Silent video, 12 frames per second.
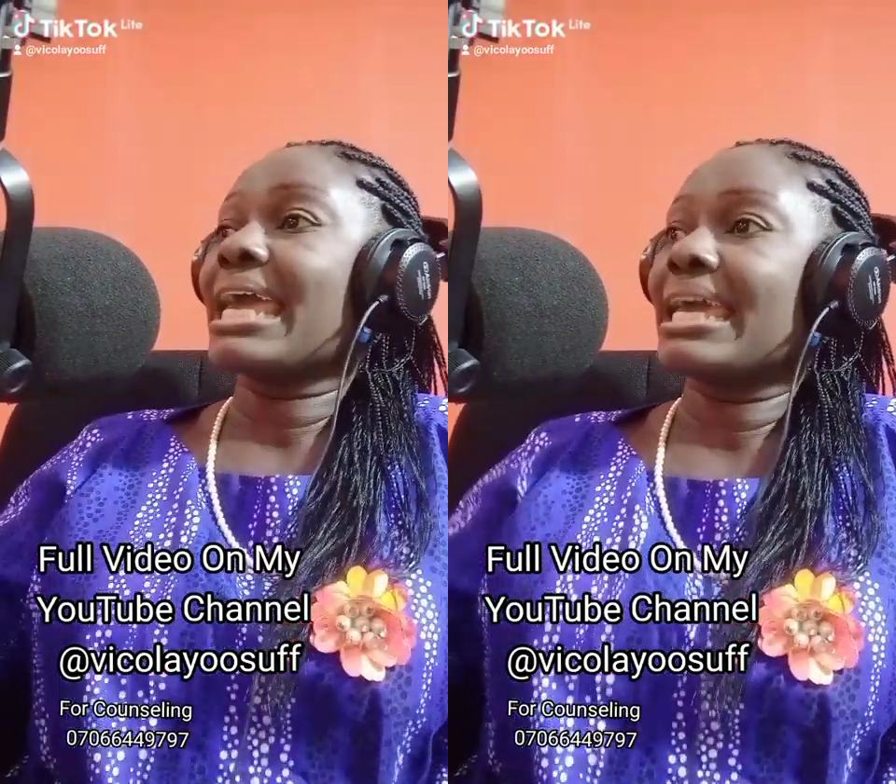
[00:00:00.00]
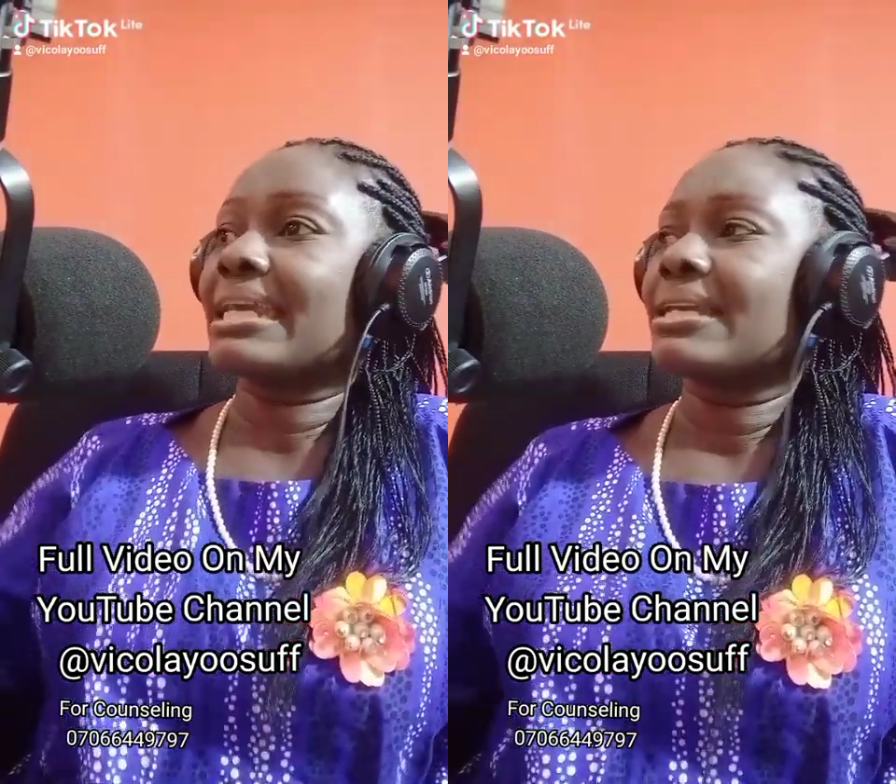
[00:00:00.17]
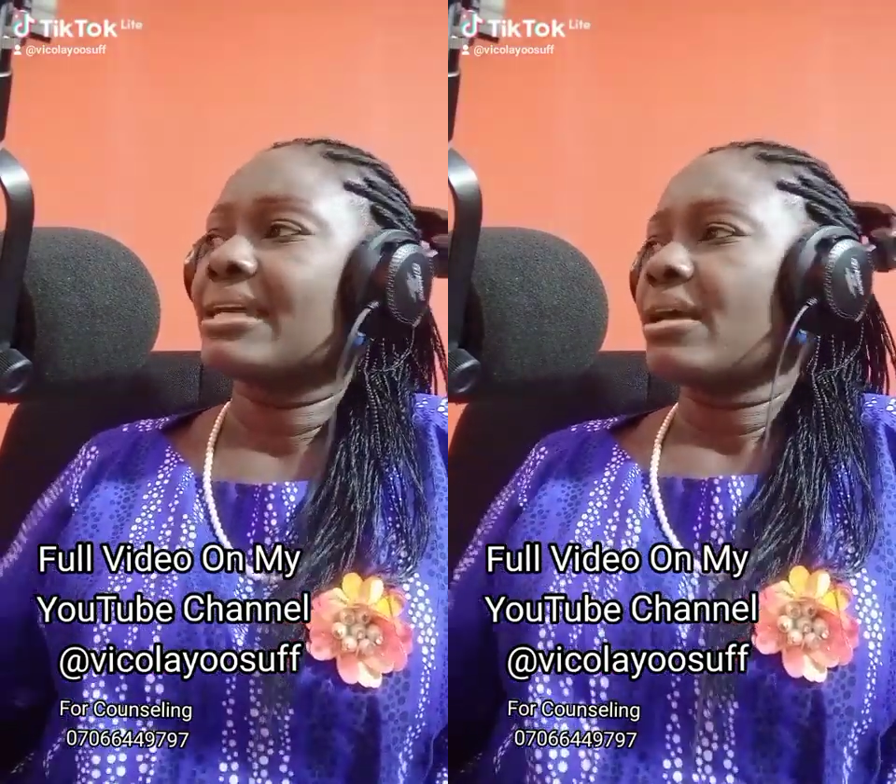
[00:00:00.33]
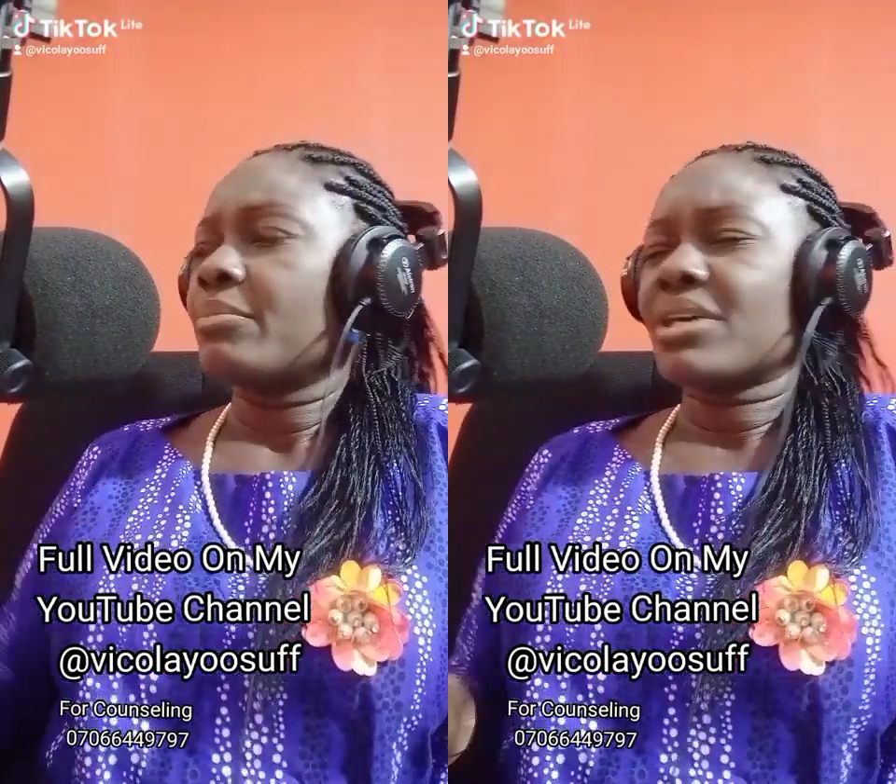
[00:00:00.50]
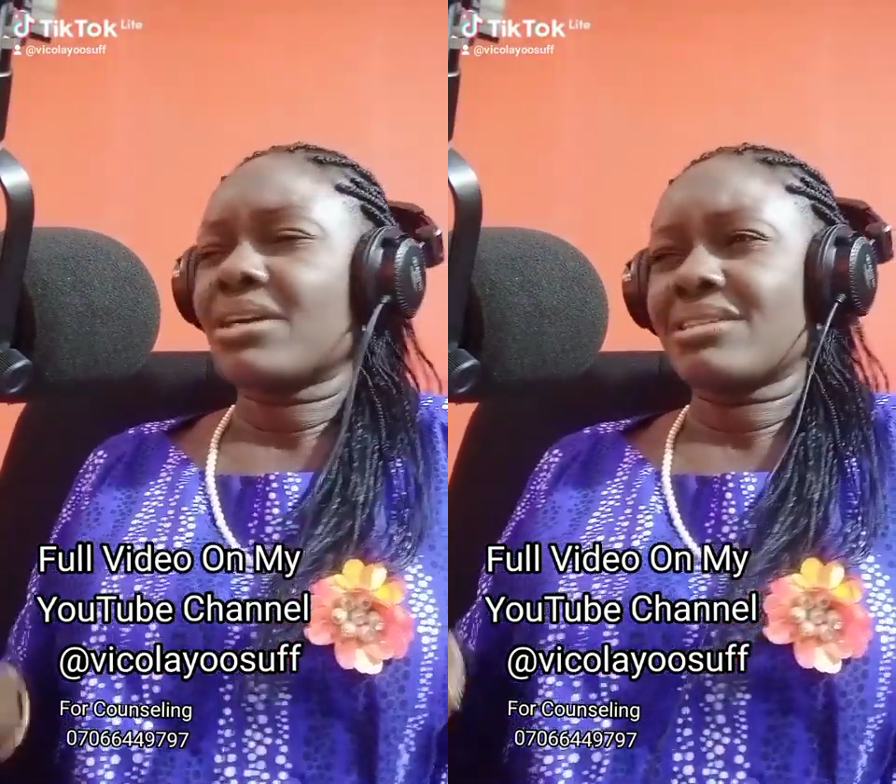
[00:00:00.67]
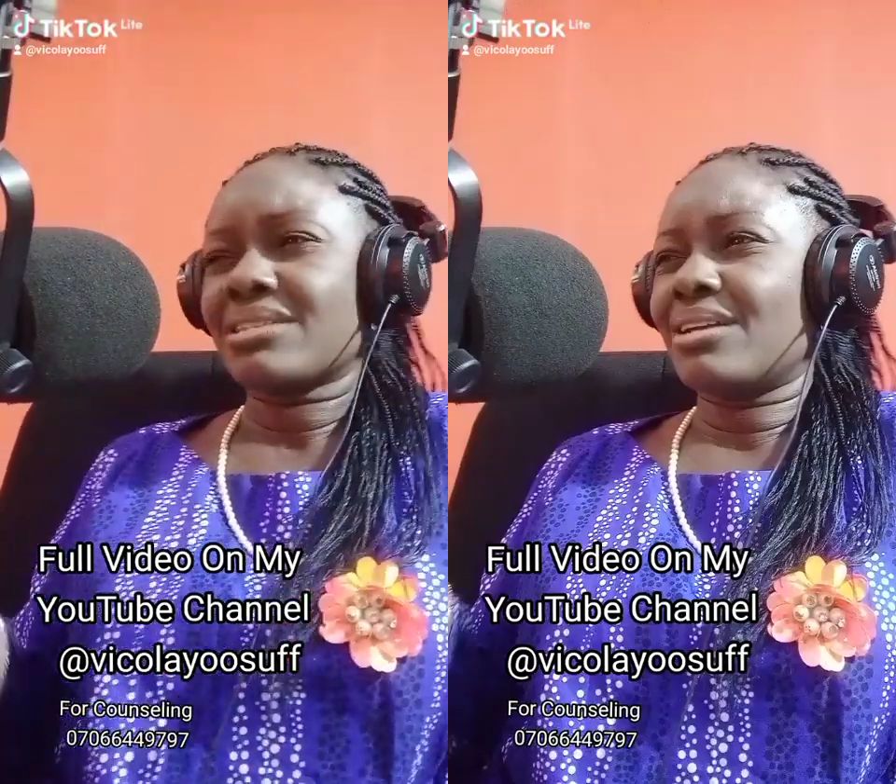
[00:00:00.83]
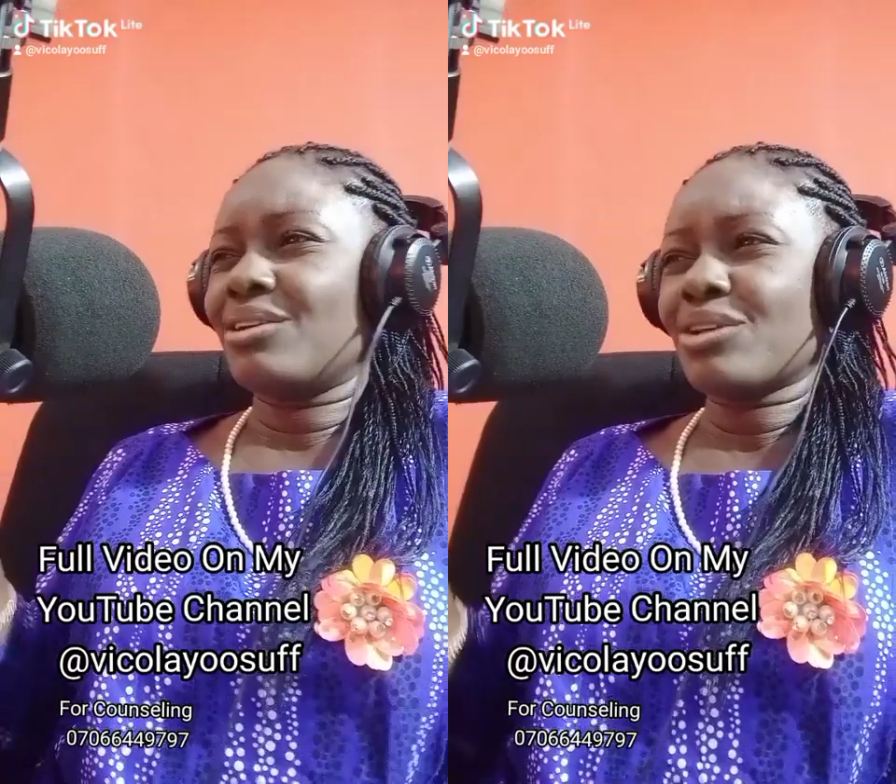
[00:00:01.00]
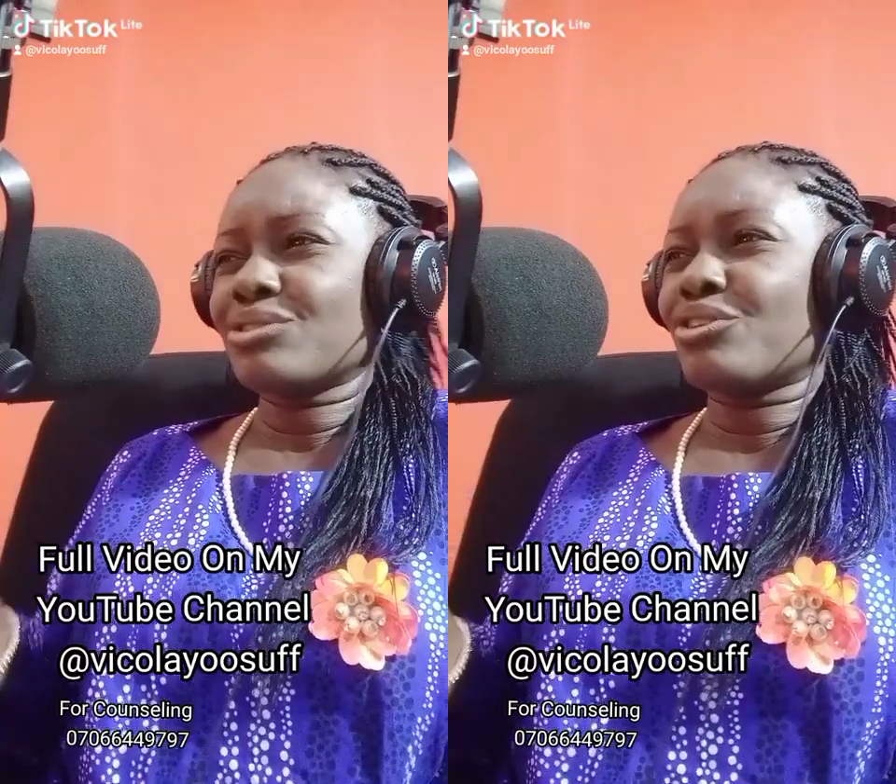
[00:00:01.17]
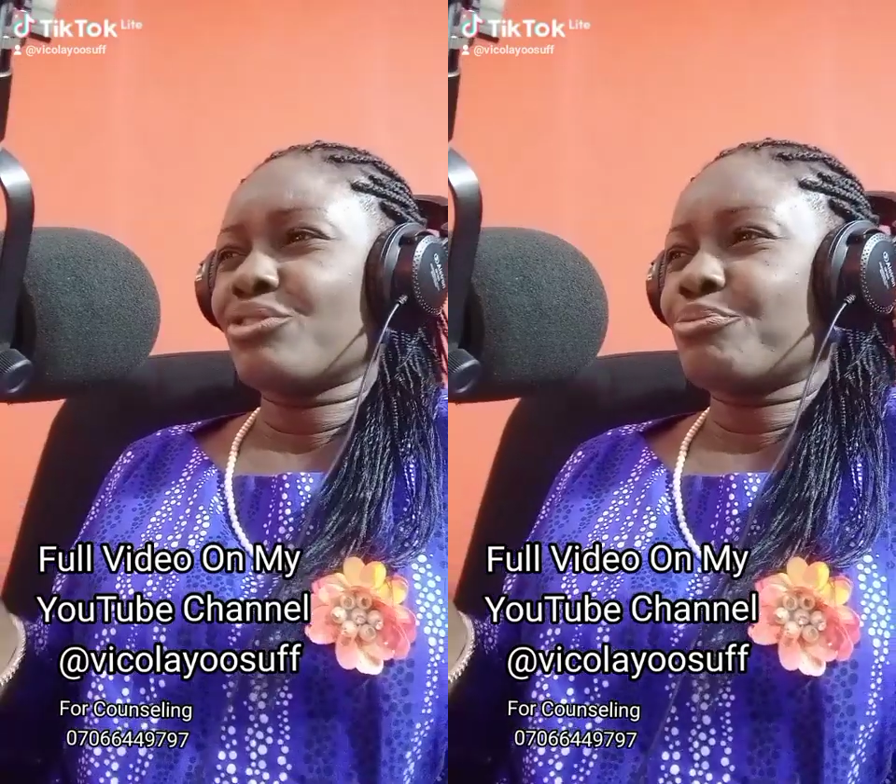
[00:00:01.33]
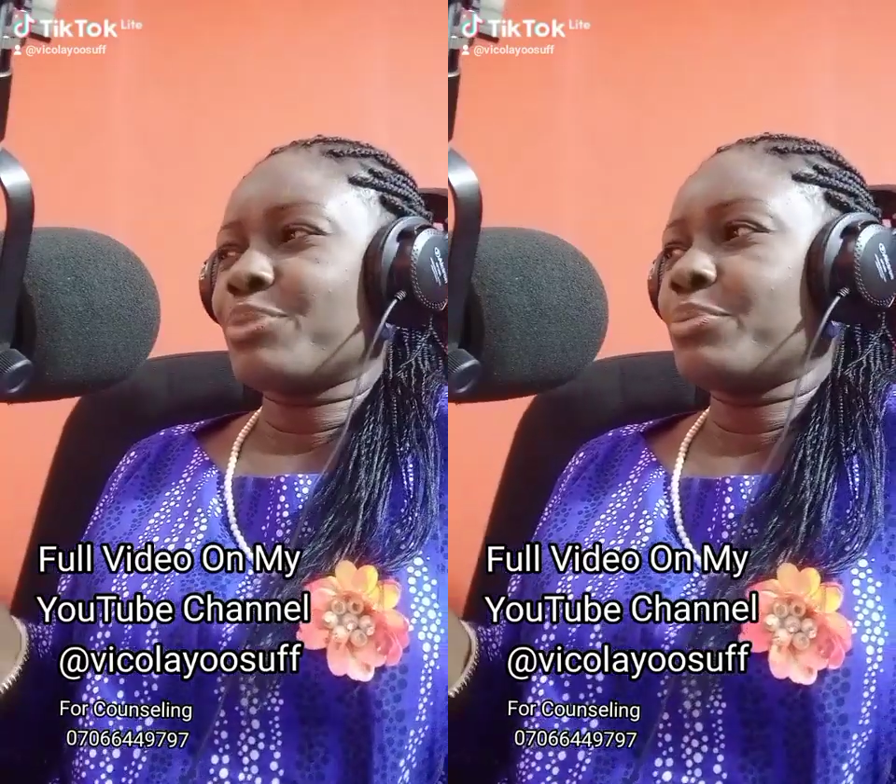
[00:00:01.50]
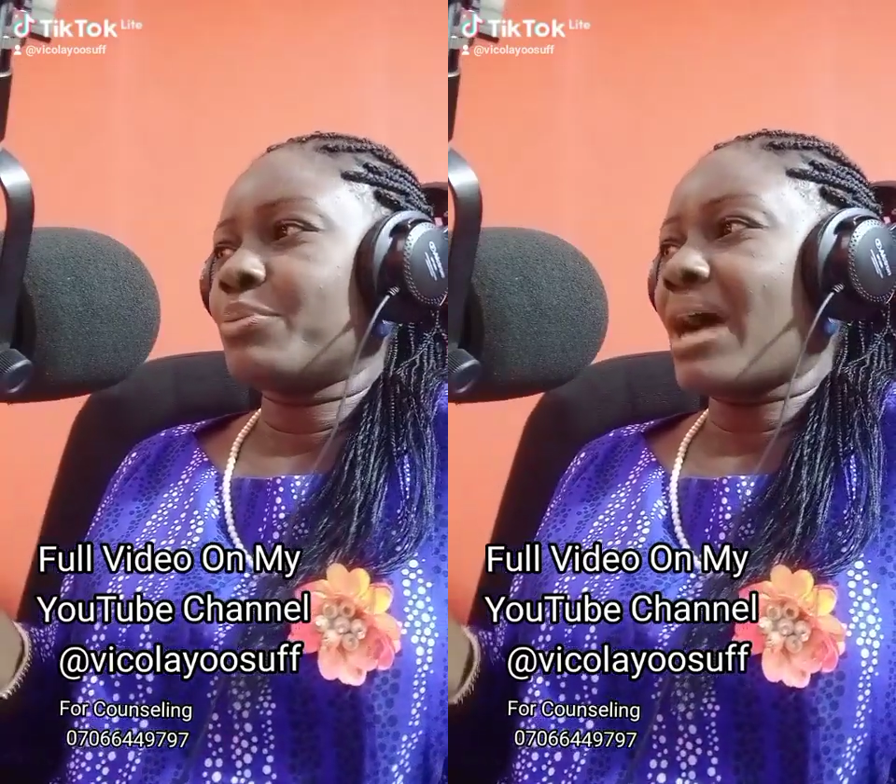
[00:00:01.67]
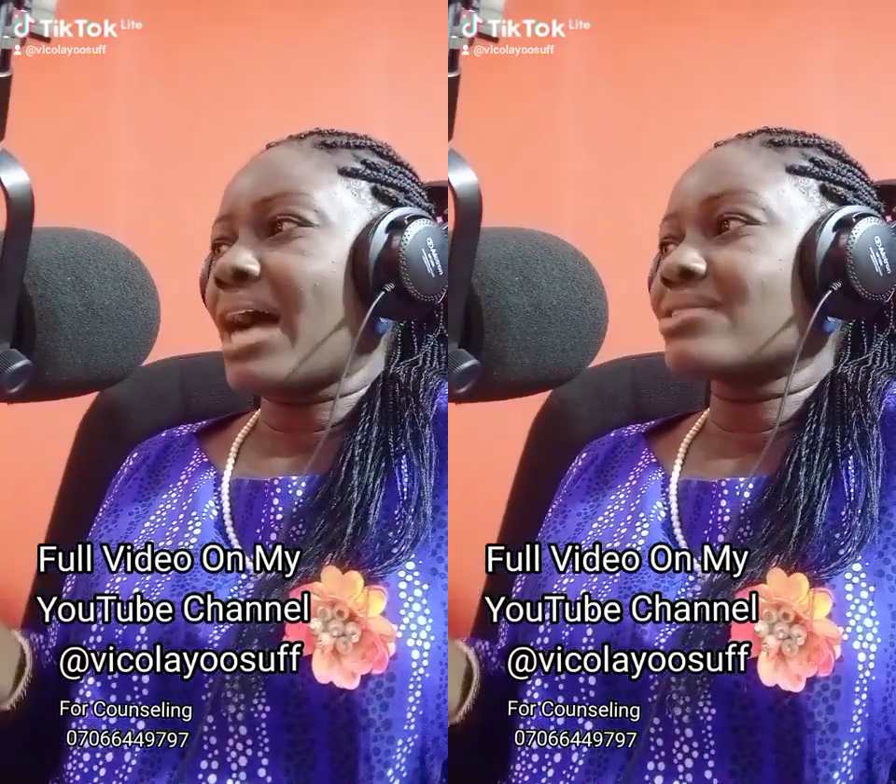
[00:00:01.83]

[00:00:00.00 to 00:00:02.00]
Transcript: ahead. Because a lot of people